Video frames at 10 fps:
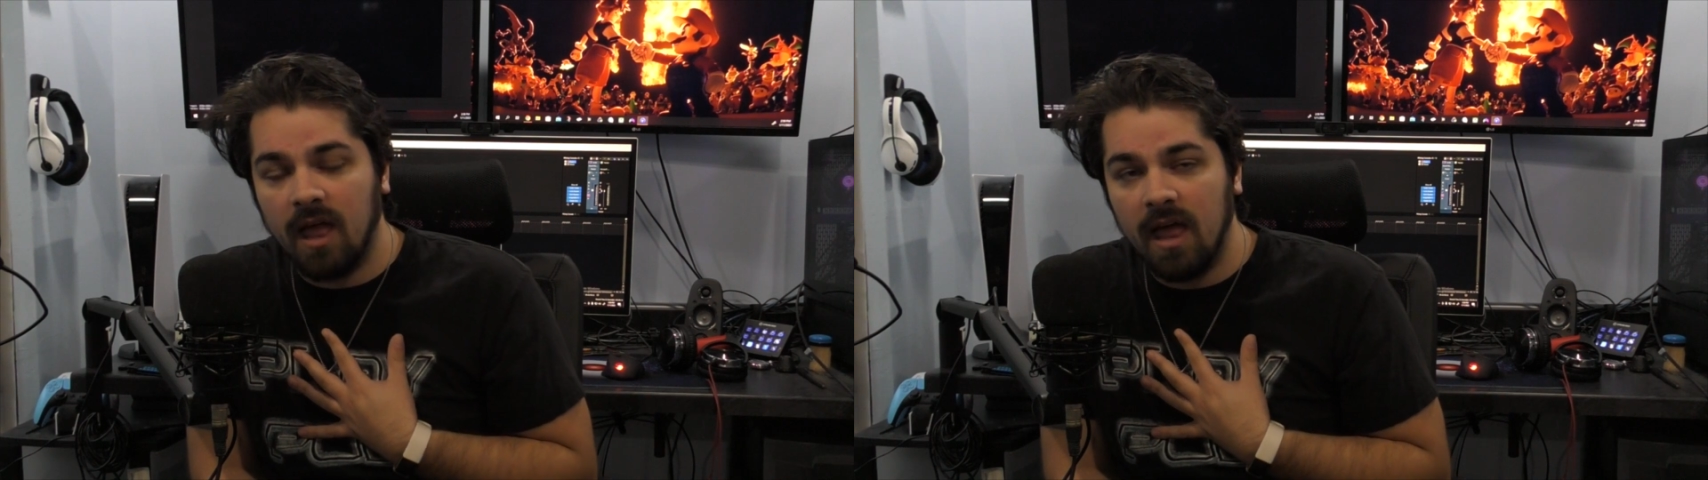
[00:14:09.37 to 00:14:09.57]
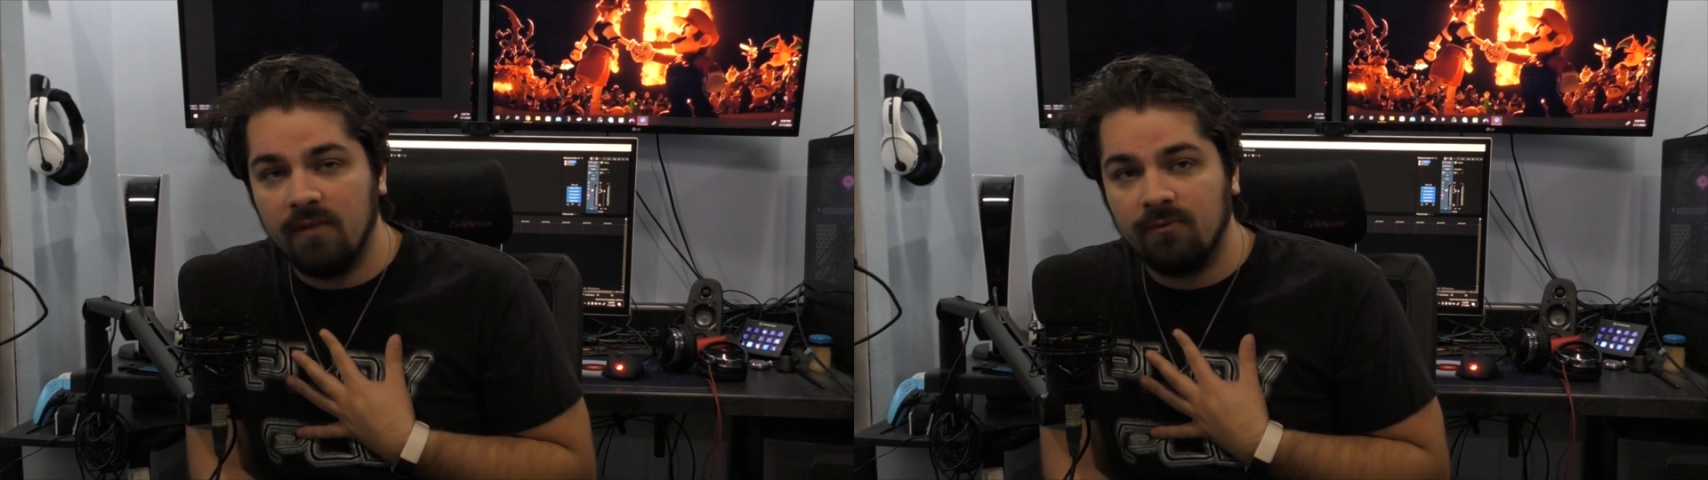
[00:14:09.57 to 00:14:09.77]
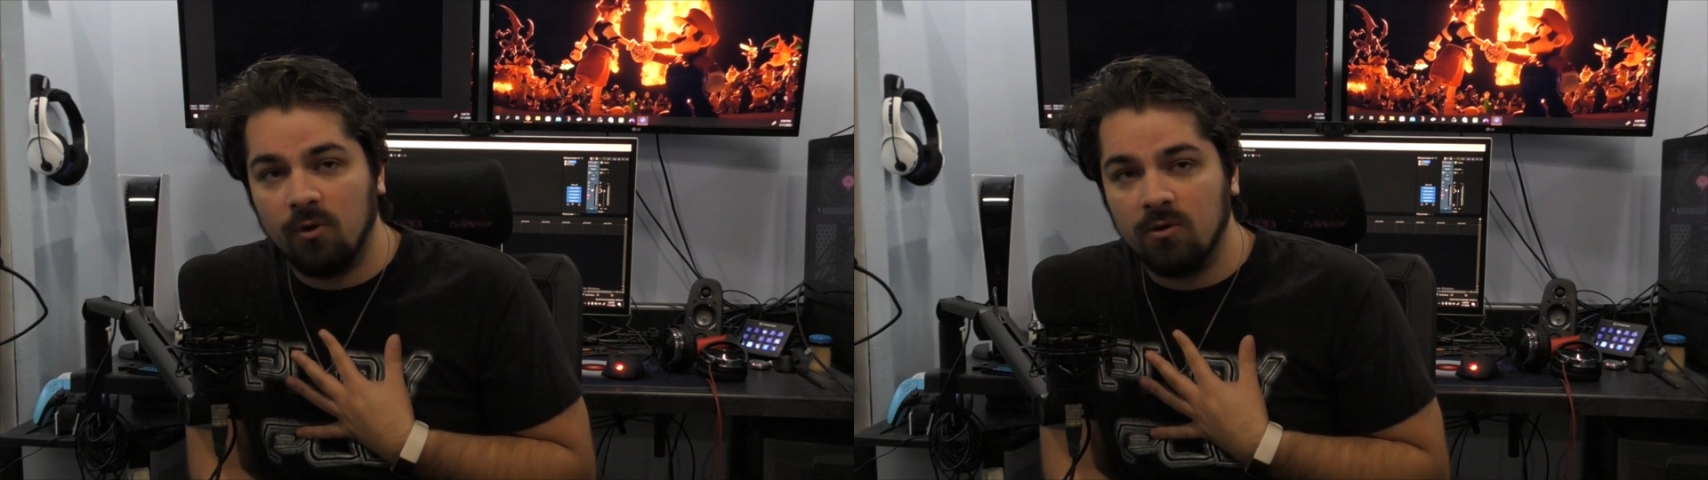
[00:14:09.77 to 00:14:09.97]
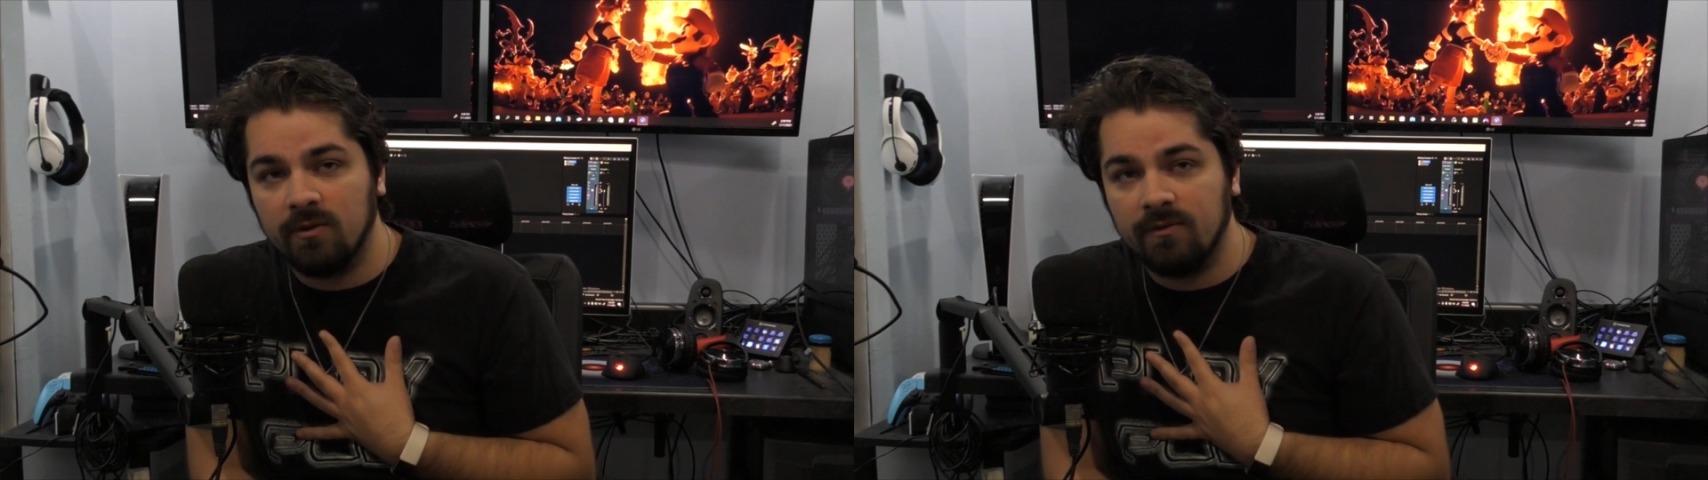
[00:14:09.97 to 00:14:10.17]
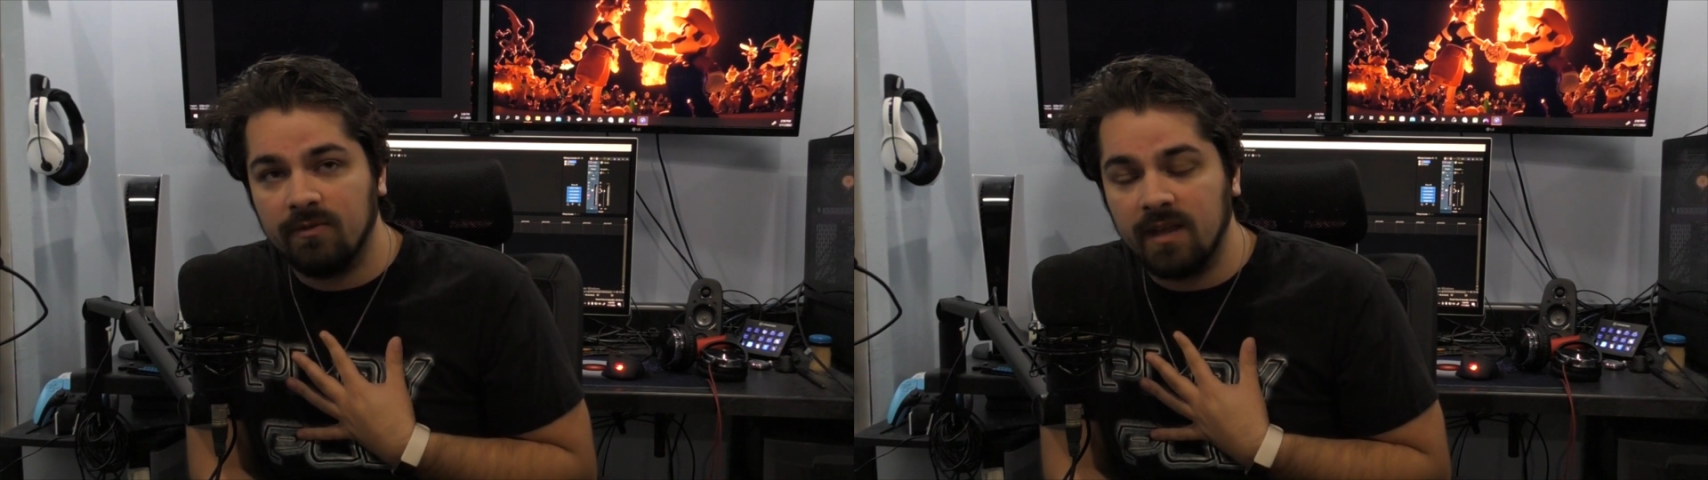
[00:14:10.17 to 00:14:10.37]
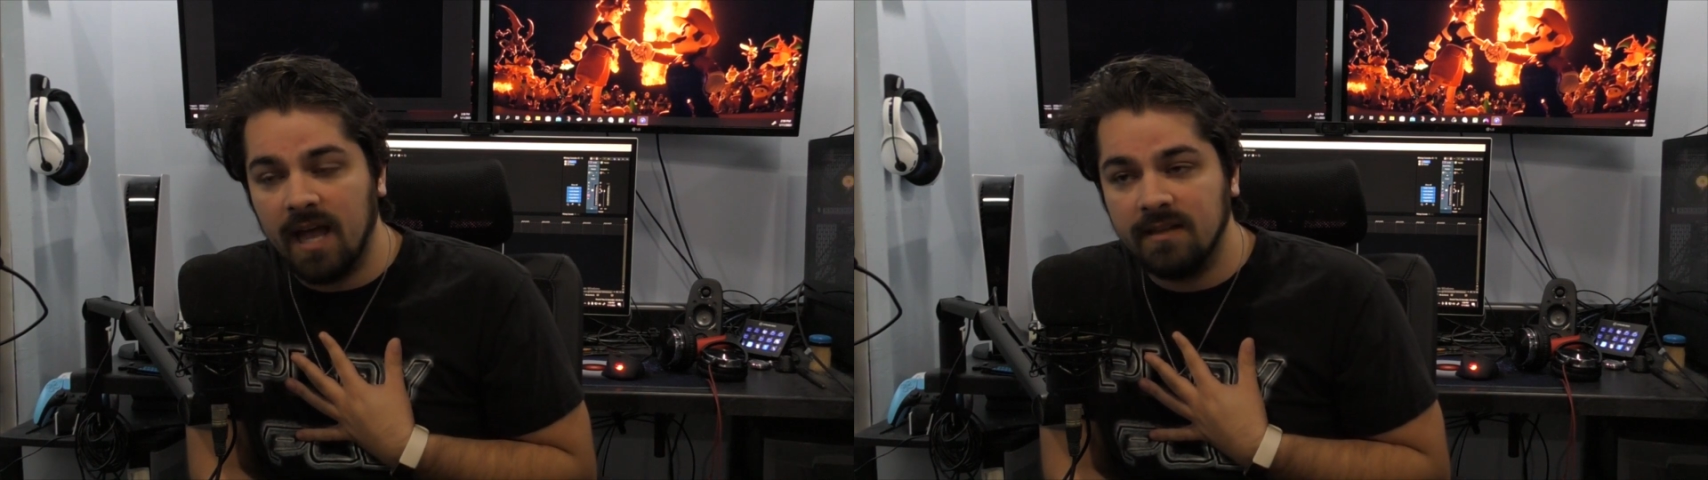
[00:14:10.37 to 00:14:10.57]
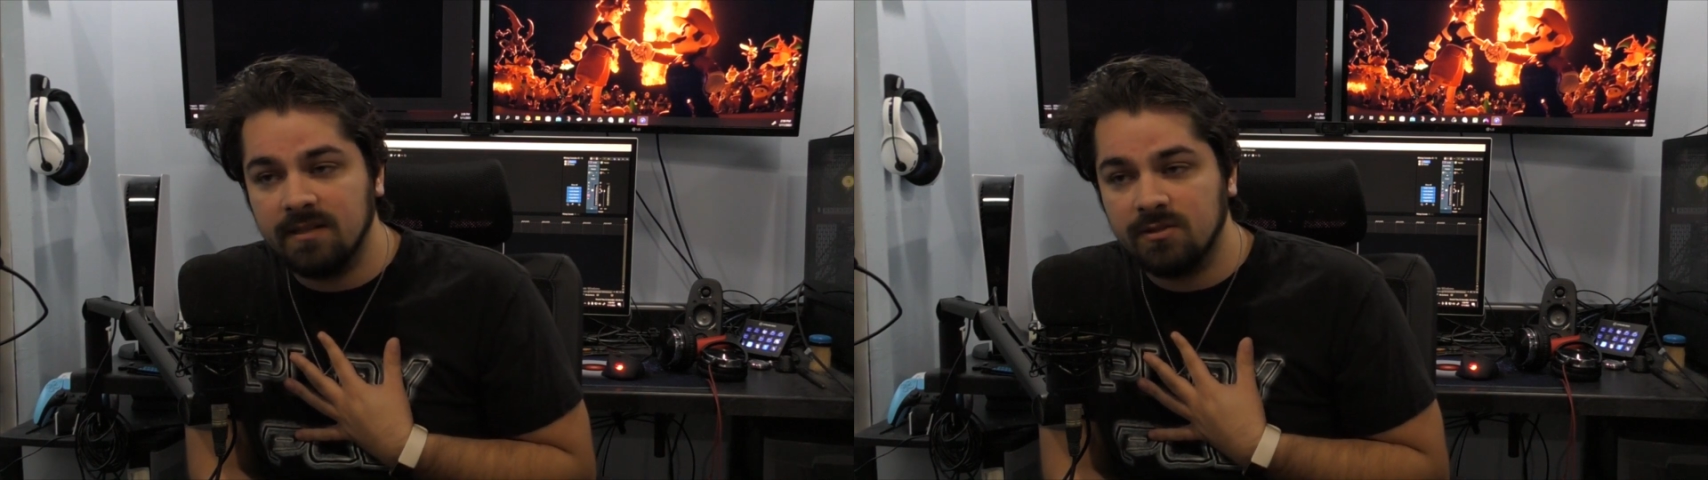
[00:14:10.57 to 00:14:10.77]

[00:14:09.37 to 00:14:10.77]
and for the ending